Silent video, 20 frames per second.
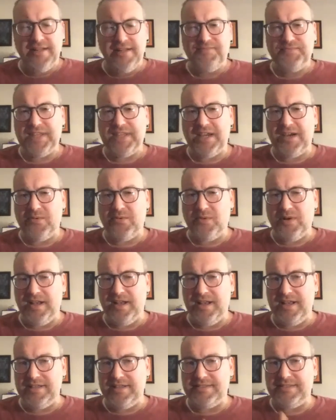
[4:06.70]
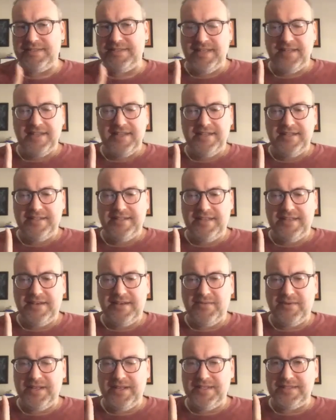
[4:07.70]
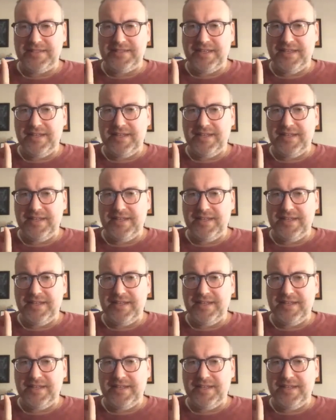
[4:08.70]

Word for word: there was there was